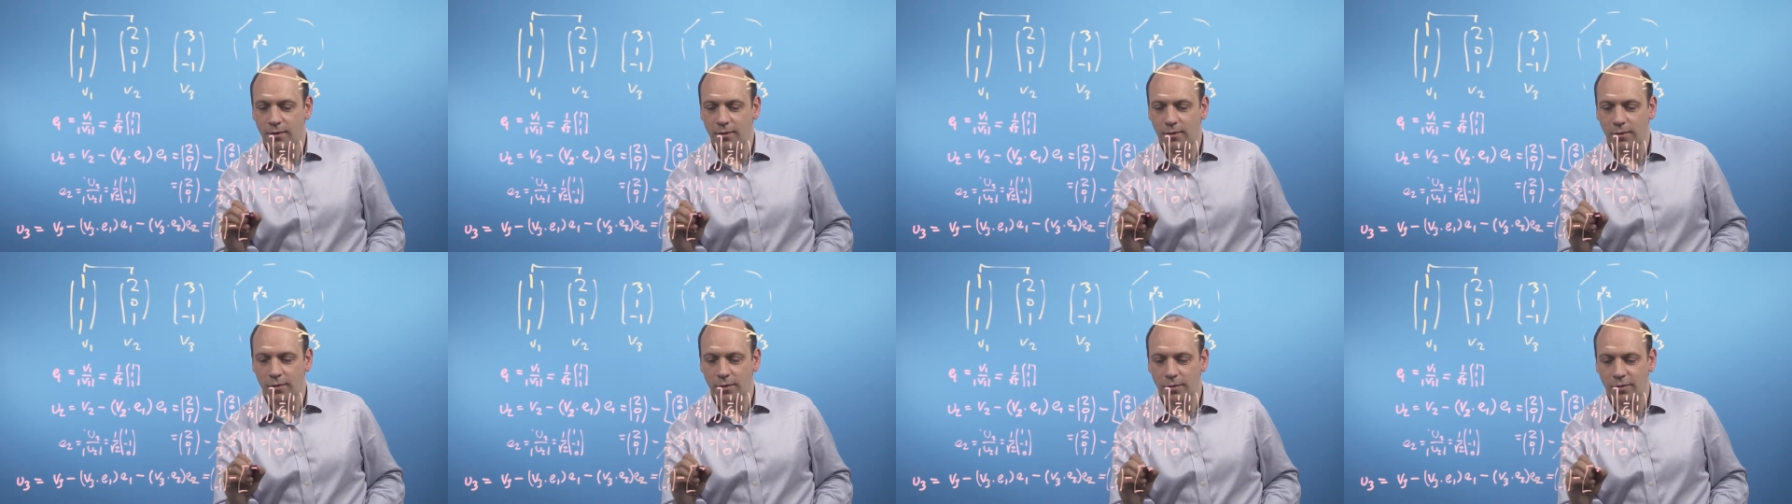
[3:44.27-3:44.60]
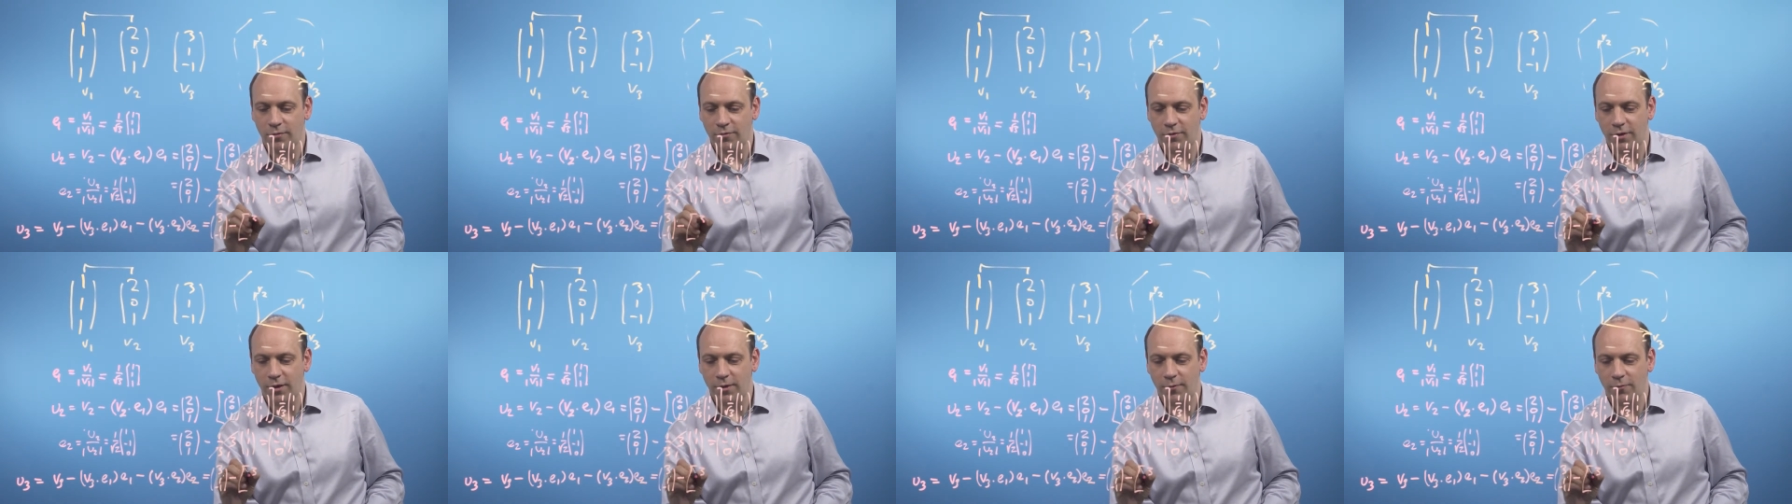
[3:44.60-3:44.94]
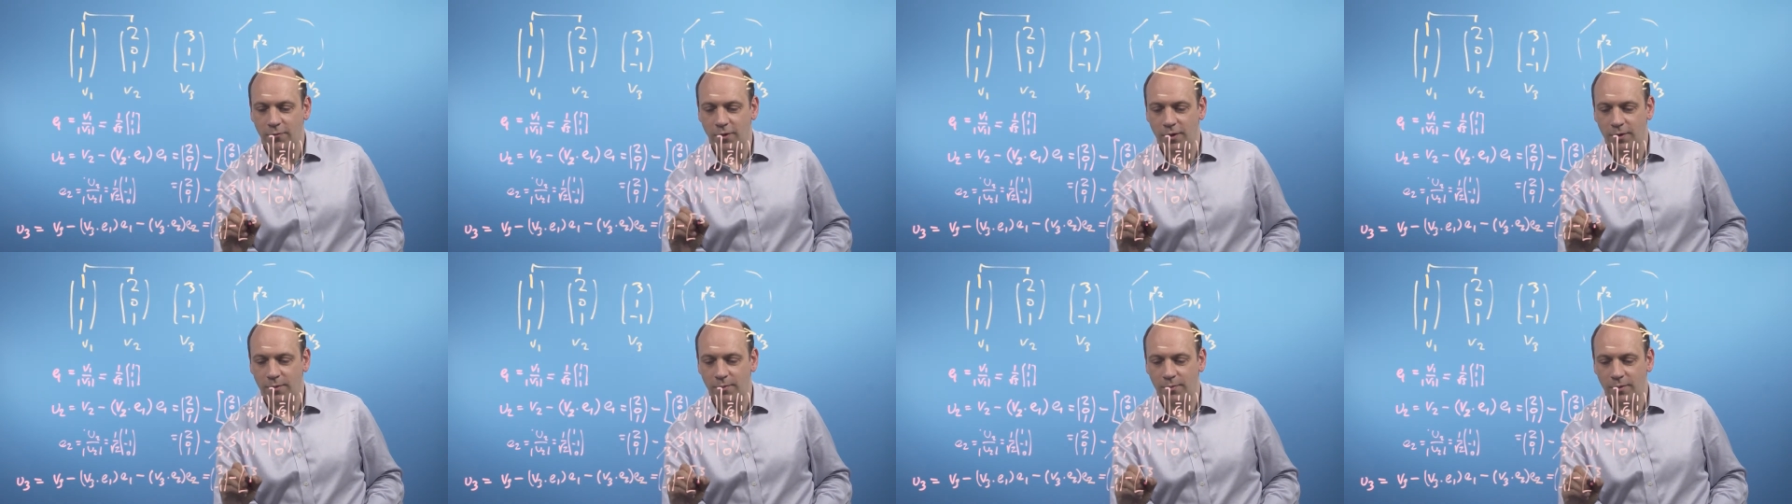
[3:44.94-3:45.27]
3,
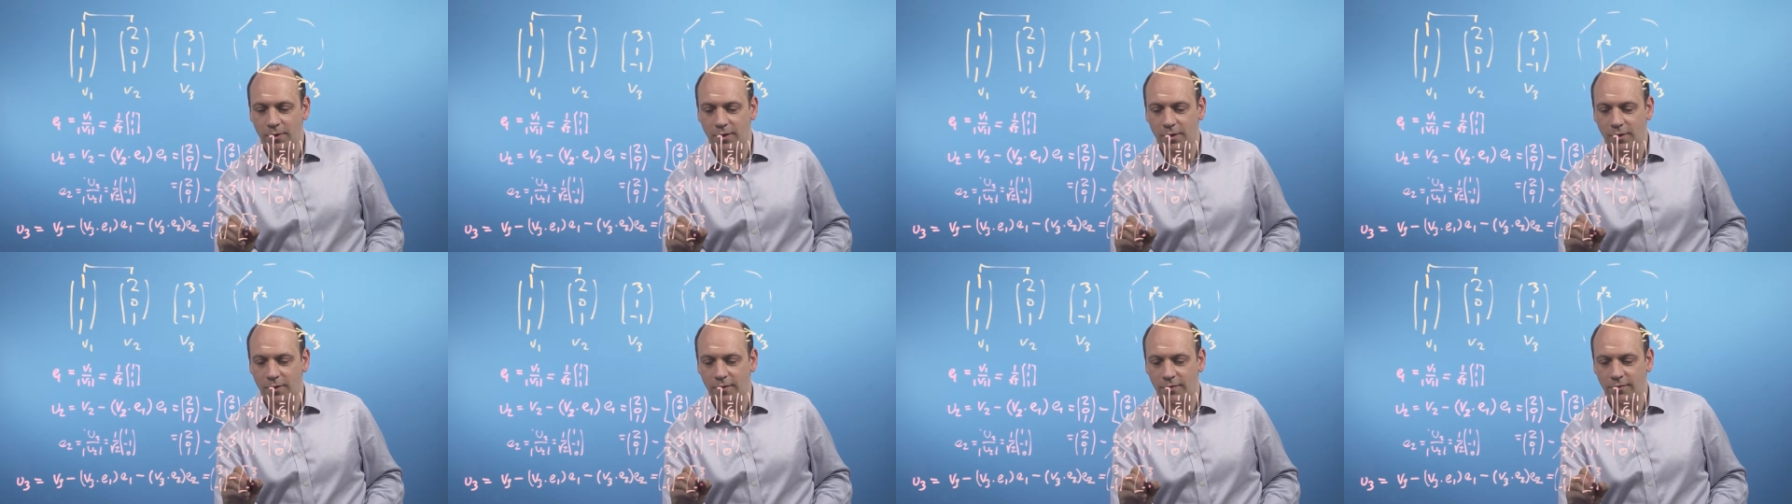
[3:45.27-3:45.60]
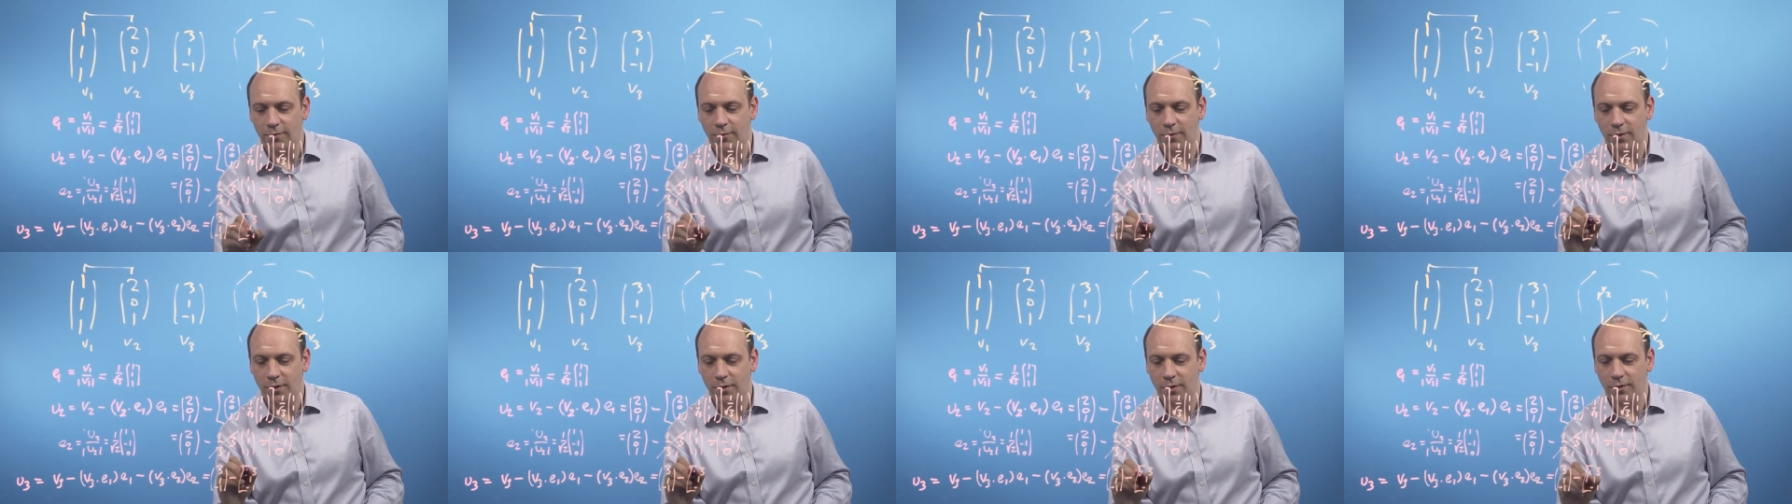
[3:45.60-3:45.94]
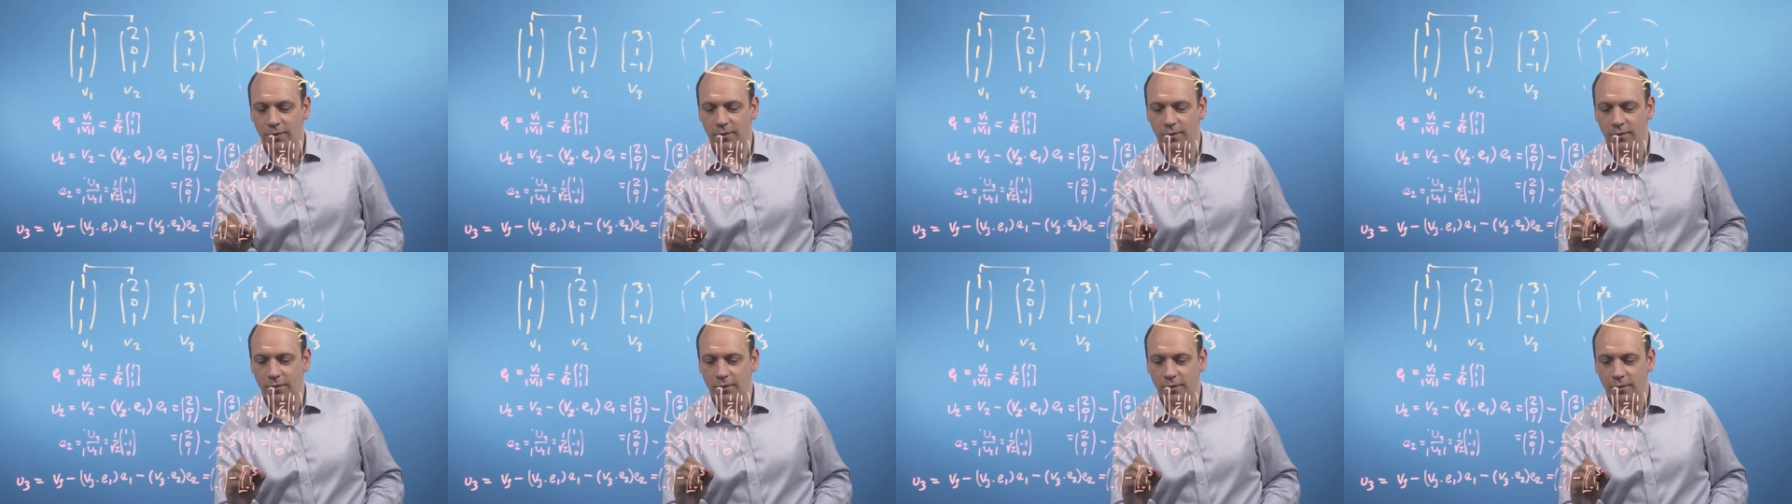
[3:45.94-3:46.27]
1, minus 1,